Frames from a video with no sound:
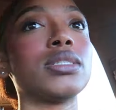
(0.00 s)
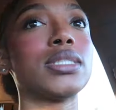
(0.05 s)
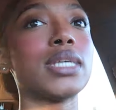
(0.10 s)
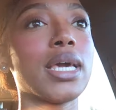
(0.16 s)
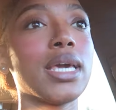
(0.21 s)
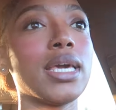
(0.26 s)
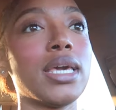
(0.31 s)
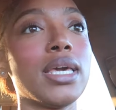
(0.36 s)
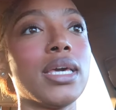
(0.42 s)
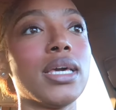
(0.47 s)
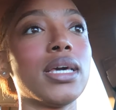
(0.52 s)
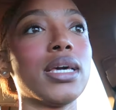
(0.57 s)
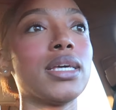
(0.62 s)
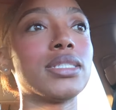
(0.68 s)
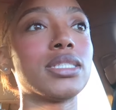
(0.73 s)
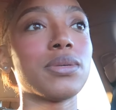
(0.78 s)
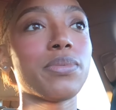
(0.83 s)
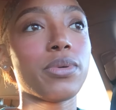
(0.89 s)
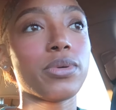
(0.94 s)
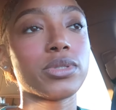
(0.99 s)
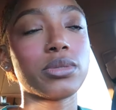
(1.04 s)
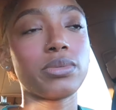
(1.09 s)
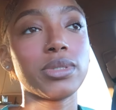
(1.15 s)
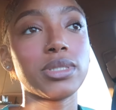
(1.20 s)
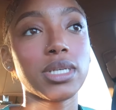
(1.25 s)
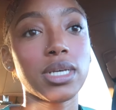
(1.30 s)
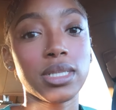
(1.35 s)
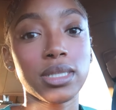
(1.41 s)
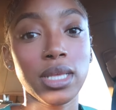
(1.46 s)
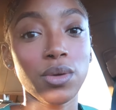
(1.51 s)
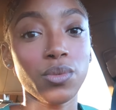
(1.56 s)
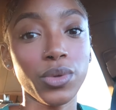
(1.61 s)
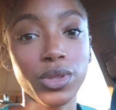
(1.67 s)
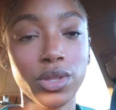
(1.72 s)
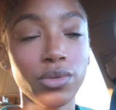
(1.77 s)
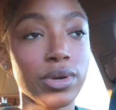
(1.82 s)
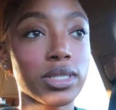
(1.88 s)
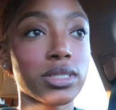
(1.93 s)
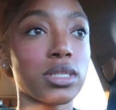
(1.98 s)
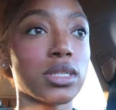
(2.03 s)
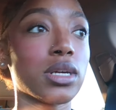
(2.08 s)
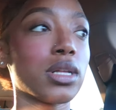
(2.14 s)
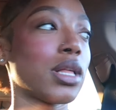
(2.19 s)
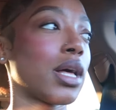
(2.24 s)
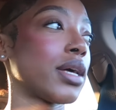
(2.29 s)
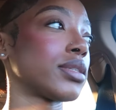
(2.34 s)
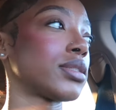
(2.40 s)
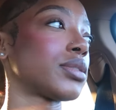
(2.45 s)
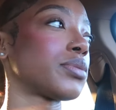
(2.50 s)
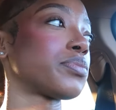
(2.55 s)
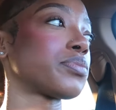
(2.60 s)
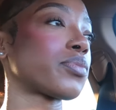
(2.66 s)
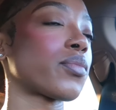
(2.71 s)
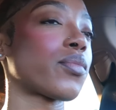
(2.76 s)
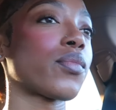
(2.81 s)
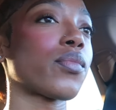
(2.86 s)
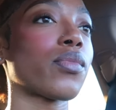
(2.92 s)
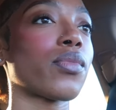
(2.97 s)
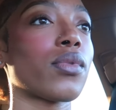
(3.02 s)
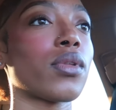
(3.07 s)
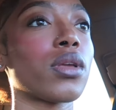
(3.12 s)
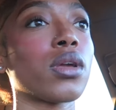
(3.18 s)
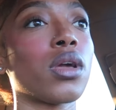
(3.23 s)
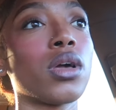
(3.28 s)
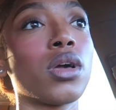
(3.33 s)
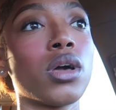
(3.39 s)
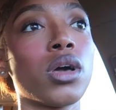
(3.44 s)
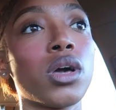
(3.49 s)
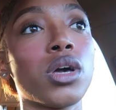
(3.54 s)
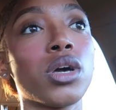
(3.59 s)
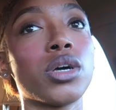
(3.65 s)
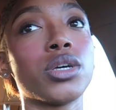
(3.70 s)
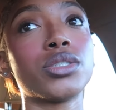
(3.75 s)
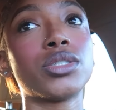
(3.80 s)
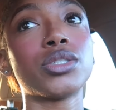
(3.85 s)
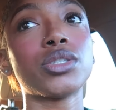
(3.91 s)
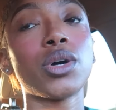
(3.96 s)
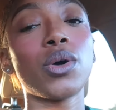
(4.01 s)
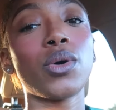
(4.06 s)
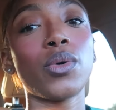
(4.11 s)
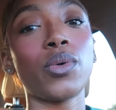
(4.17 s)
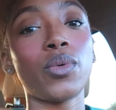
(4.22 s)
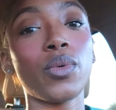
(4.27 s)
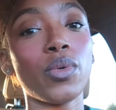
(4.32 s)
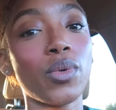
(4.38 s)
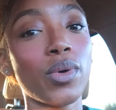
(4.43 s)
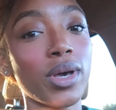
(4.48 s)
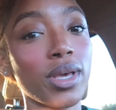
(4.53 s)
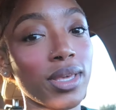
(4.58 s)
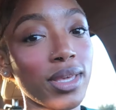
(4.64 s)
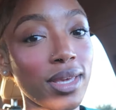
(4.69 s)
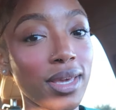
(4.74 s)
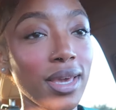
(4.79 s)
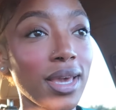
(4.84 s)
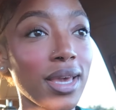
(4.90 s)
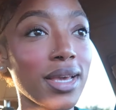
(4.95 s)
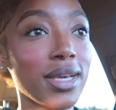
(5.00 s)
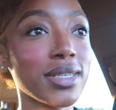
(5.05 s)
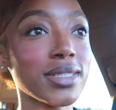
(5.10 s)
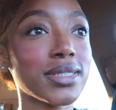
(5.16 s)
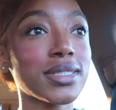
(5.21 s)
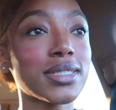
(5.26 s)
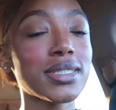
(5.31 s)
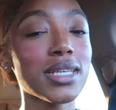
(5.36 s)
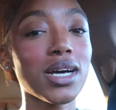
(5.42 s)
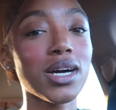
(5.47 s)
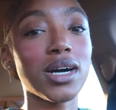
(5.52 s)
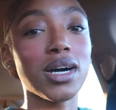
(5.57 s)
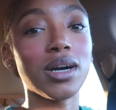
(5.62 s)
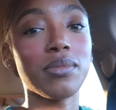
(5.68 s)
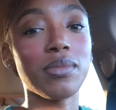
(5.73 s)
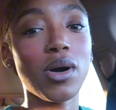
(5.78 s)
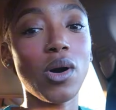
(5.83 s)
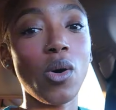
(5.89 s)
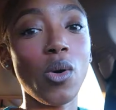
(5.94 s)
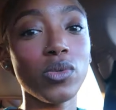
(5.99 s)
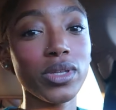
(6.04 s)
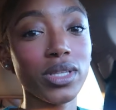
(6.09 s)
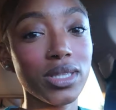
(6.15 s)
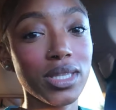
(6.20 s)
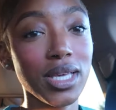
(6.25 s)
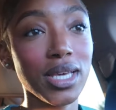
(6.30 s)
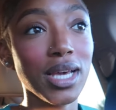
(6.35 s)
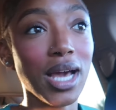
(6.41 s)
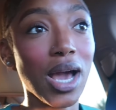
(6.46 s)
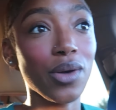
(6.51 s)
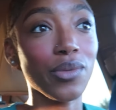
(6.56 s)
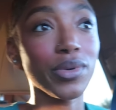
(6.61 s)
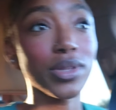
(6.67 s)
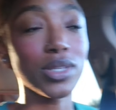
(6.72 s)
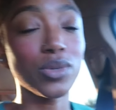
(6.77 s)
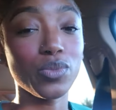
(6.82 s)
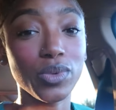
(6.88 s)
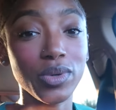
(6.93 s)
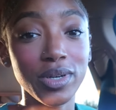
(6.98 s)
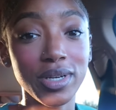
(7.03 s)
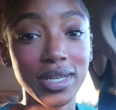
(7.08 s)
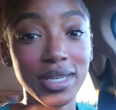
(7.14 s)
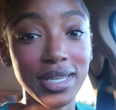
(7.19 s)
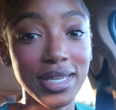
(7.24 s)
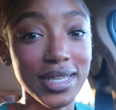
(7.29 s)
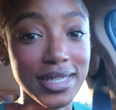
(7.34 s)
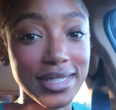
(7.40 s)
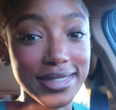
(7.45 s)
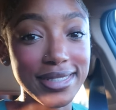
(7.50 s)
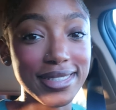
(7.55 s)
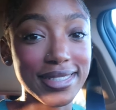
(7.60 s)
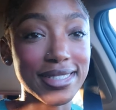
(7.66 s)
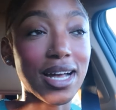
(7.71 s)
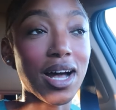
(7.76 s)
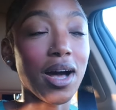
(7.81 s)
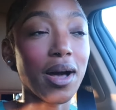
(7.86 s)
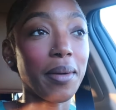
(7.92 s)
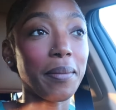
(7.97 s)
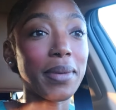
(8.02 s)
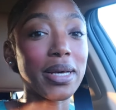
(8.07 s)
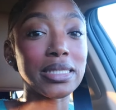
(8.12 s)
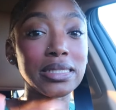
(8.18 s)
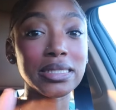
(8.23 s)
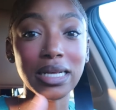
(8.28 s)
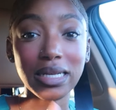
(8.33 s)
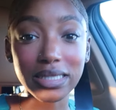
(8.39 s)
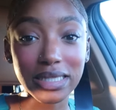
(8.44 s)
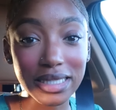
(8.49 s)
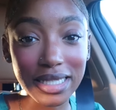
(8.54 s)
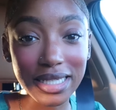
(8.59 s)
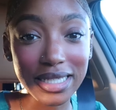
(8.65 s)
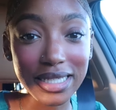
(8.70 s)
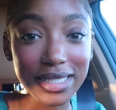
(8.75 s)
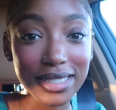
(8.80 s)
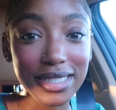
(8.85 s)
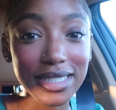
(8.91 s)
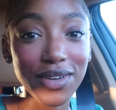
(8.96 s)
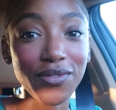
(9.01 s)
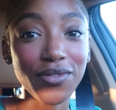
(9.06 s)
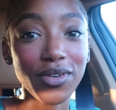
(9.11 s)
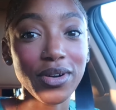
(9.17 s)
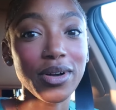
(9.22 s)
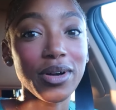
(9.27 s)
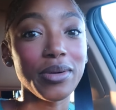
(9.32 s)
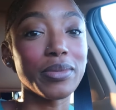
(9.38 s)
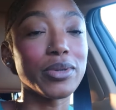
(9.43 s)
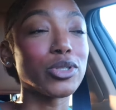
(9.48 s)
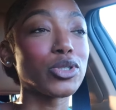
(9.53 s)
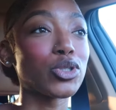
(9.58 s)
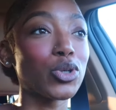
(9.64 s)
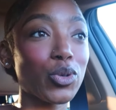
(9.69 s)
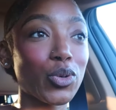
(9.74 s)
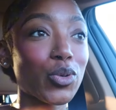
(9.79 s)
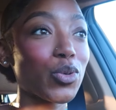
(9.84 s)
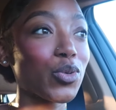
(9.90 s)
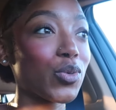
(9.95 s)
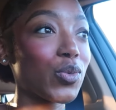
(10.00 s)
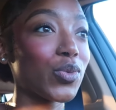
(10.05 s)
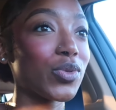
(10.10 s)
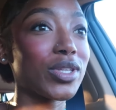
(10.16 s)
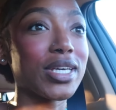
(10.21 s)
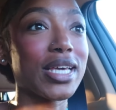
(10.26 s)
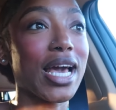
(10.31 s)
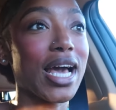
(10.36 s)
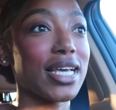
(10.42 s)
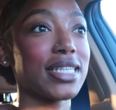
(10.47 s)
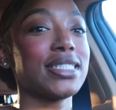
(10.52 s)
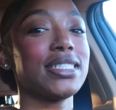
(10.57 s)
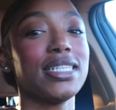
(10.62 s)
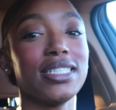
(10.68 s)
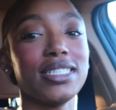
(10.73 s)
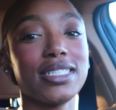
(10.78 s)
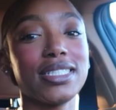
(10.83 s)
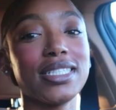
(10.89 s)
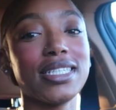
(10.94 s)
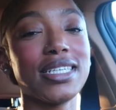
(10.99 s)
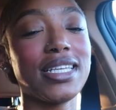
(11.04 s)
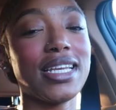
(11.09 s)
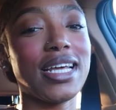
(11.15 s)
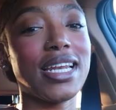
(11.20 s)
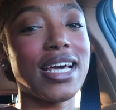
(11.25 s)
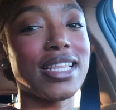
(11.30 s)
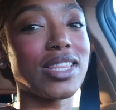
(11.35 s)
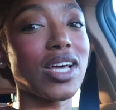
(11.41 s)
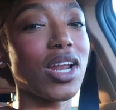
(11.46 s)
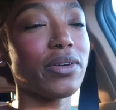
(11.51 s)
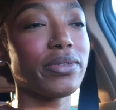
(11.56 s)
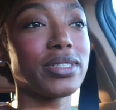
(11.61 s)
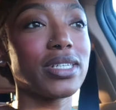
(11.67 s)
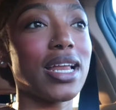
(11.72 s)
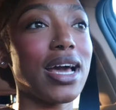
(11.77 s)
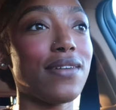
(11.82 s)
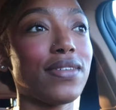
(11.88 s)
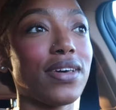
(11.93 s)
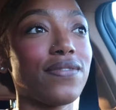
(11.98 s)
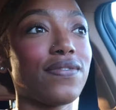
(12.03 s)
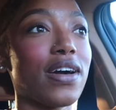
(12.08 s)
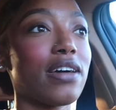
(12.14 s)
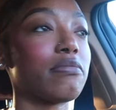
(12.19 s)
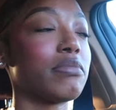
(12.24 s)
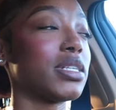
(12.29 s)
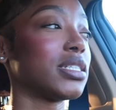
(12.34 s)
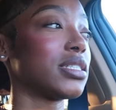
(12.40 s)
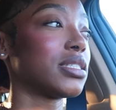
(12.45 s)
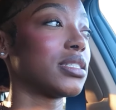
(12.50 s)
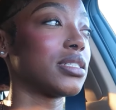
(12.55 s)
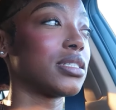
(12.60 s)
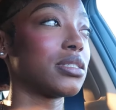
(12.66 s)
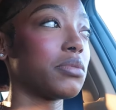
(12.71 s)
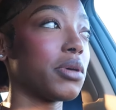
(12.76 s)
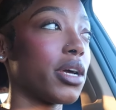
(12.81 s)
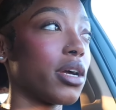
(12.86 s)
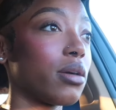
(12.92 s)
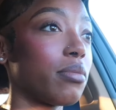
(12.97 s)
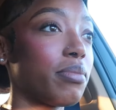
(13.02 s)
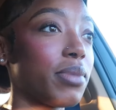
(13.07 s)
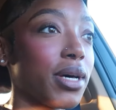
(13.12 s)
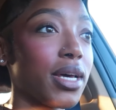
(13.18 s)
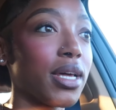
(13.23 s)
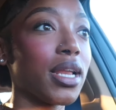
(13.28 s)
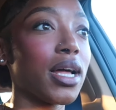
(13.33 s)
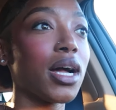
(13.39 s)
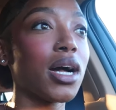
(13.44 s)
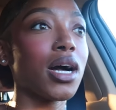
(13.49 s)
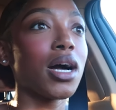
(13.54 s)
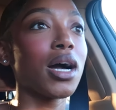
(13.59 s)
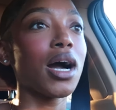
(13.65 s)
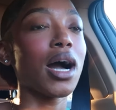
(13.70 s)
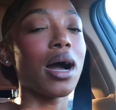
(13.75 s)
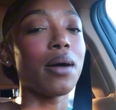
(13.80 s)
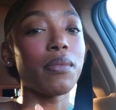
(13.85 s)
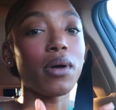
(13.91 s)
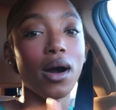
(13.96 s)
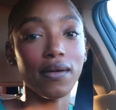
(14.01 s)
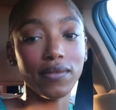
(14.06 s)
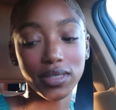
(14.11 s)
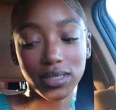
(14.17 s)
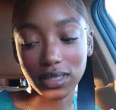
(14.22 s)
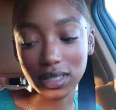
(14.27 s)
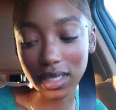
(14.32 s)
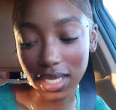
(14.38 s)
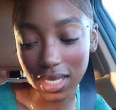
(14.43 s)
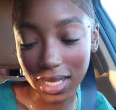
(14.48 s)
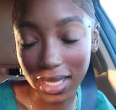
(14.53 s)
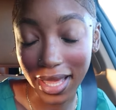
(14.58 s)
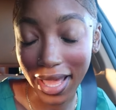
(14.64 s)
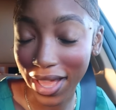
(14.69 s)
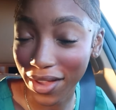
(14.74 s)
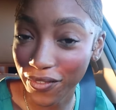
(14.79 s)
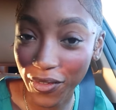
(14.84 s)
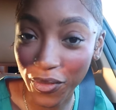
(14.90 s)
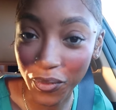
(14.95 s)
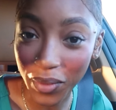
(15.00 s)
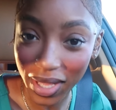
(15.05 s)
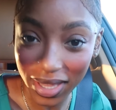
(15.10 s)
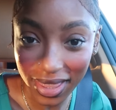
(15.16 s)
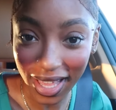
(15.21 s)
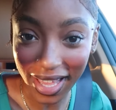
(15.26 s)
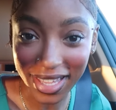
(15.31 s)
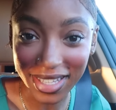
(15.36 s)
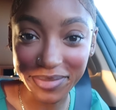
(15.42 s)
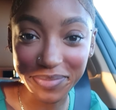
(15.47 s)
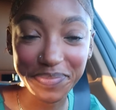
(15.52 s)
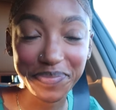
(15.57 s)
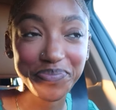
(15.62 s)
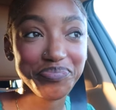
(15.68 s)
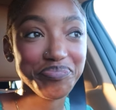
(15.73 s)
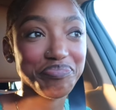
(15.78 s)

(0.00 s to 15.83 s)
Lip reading: day it's supposed to be done, like with the rest of the class. So yes, only thing I really want is some Celsius from the gas station, and I thought I was gonna have like 5 minutes to spare, but I'm obviously hitting every red light,